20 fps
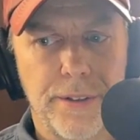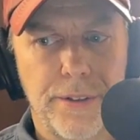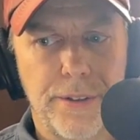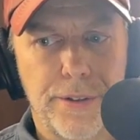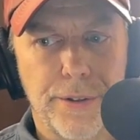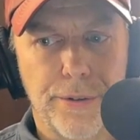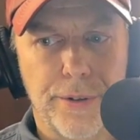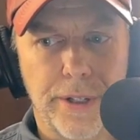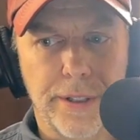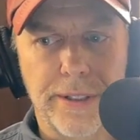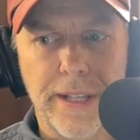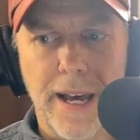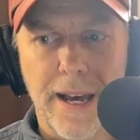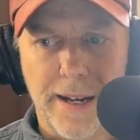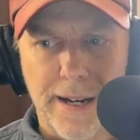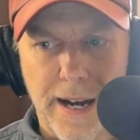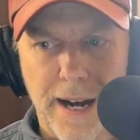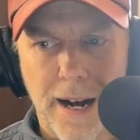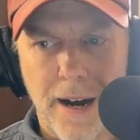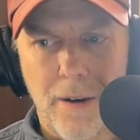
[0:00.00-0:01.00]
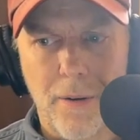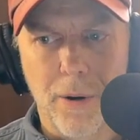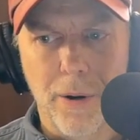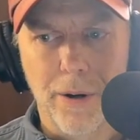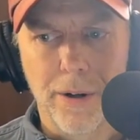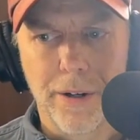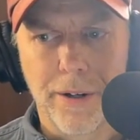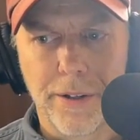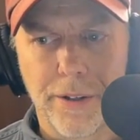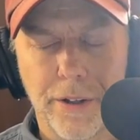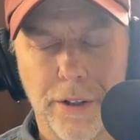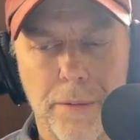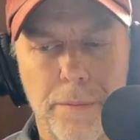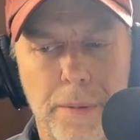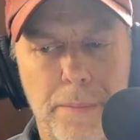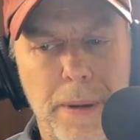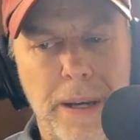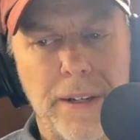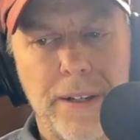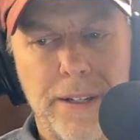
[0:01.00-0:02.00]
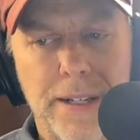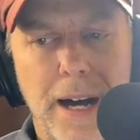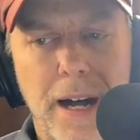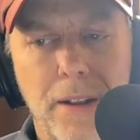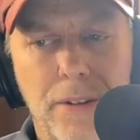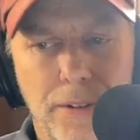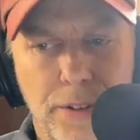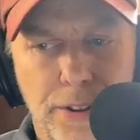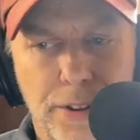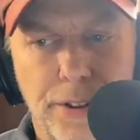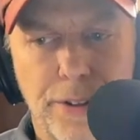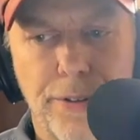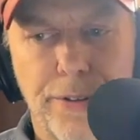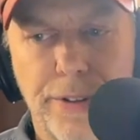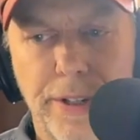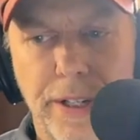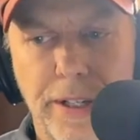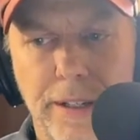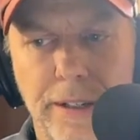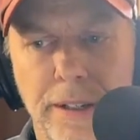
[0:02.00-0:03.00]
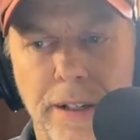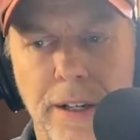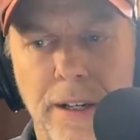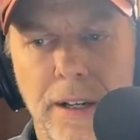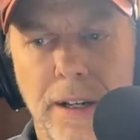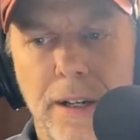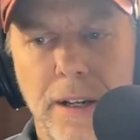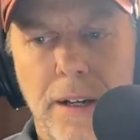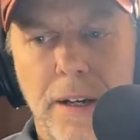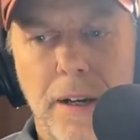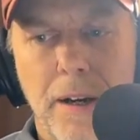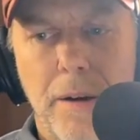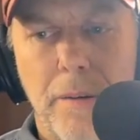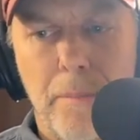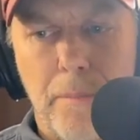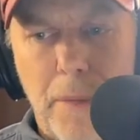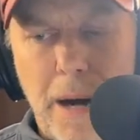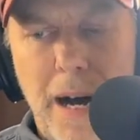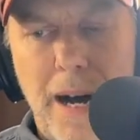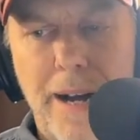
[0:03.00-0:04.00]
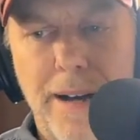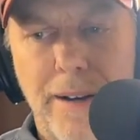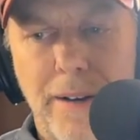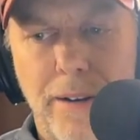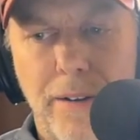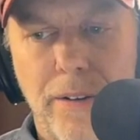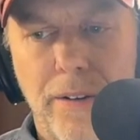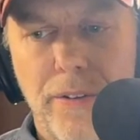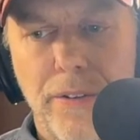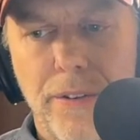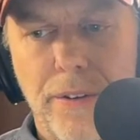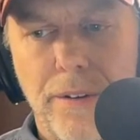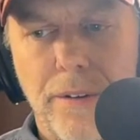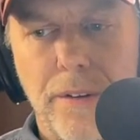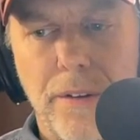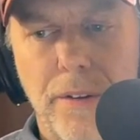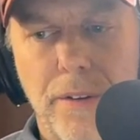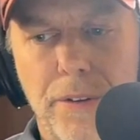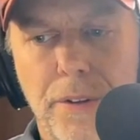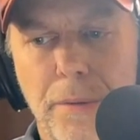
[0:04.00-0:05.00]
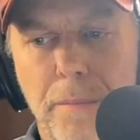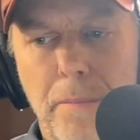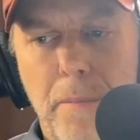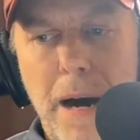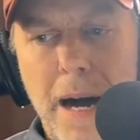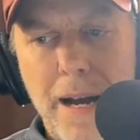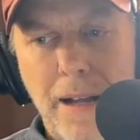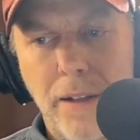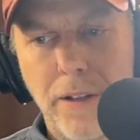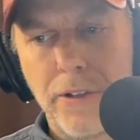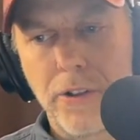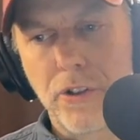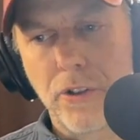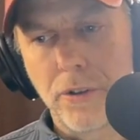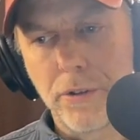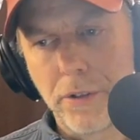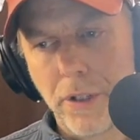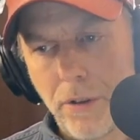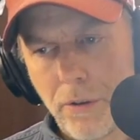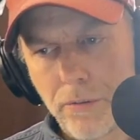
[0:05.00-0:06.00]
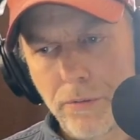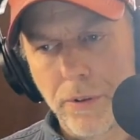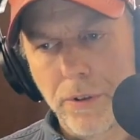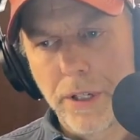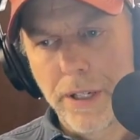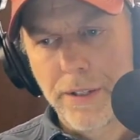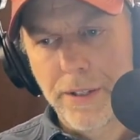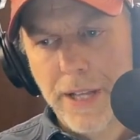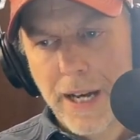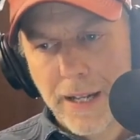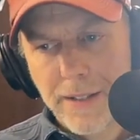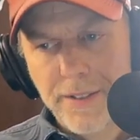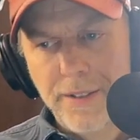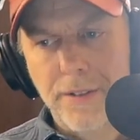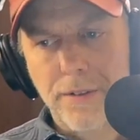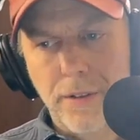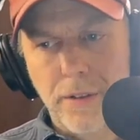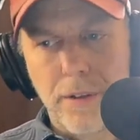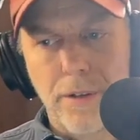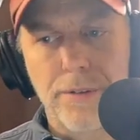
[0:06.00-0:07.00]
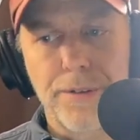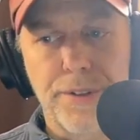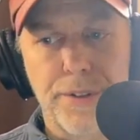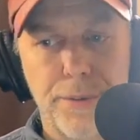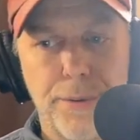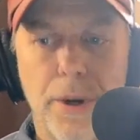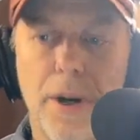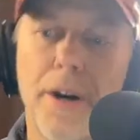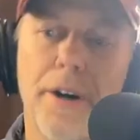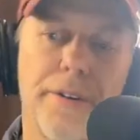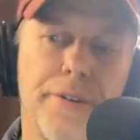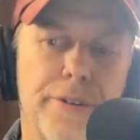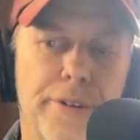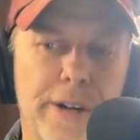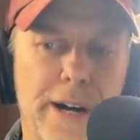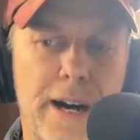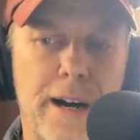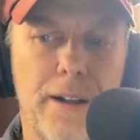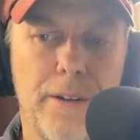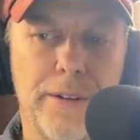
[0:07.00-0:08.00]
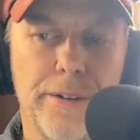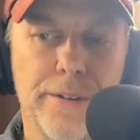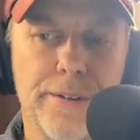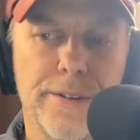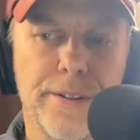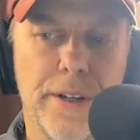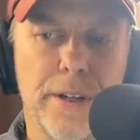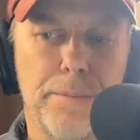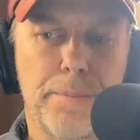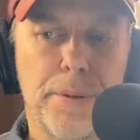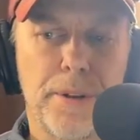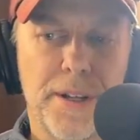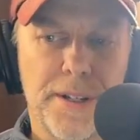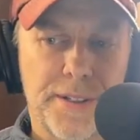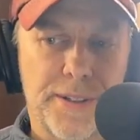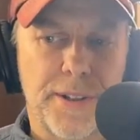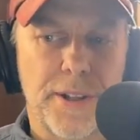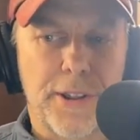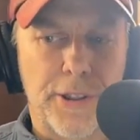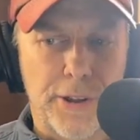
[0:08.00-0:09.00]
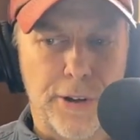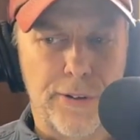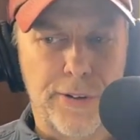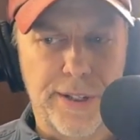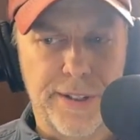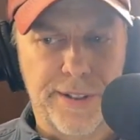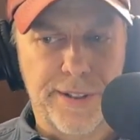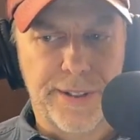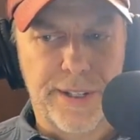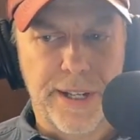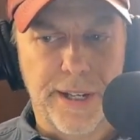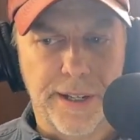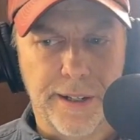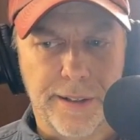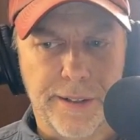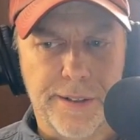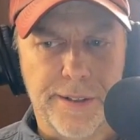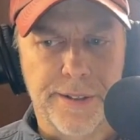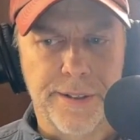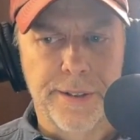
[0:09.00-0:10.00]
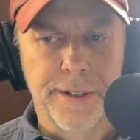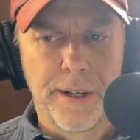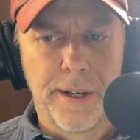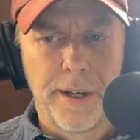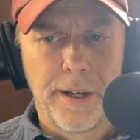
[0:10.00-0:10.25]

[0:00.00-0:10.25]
during that hour, you're gonna be paid a dollar thirty a mile. The mileage alone, that's close to a hundred dollars plus the 36.